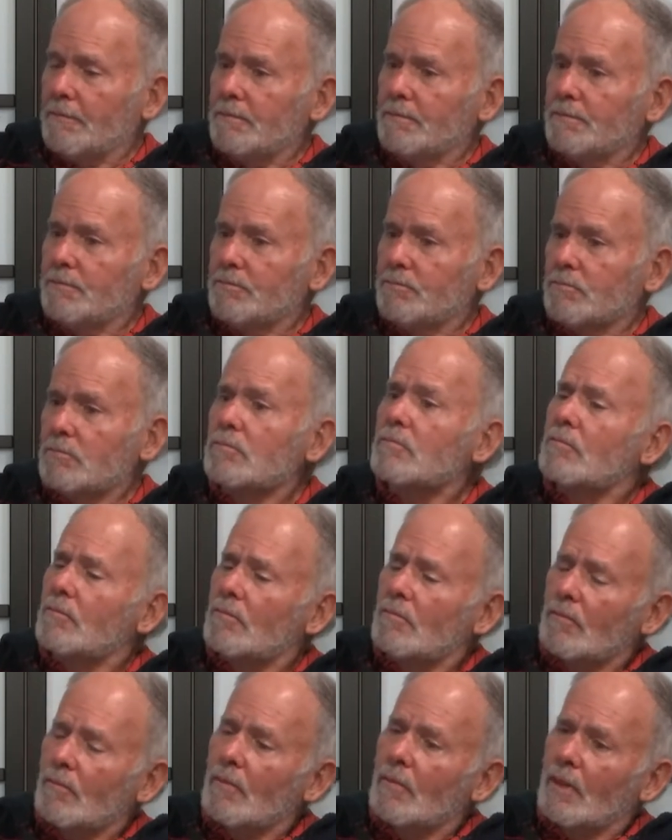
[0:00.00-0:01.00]

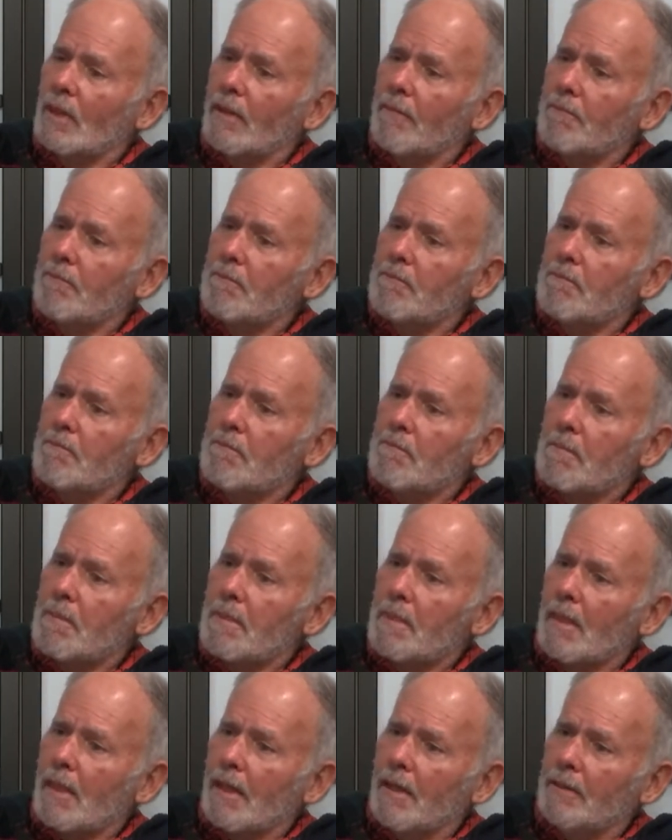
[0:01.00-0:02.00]

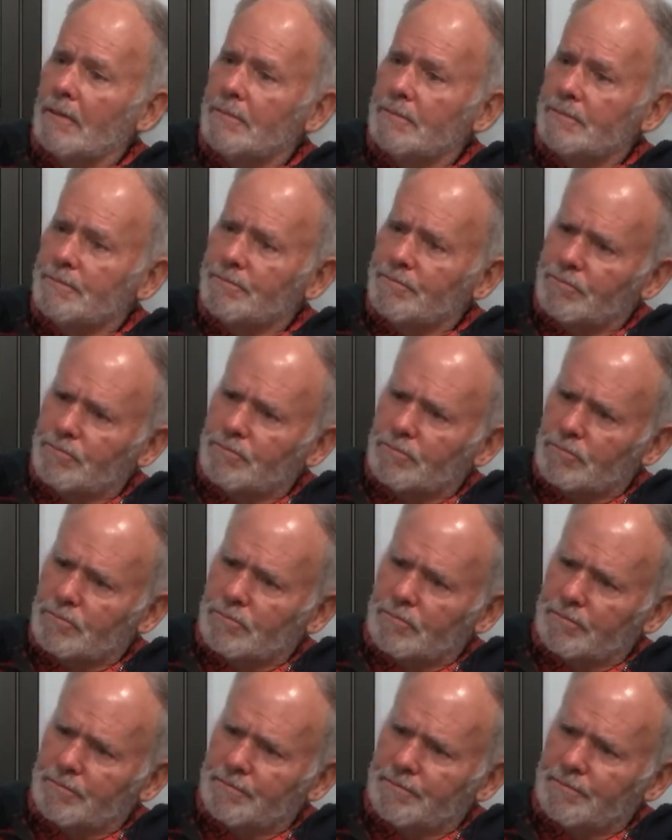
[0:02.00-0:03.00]
(not speaking)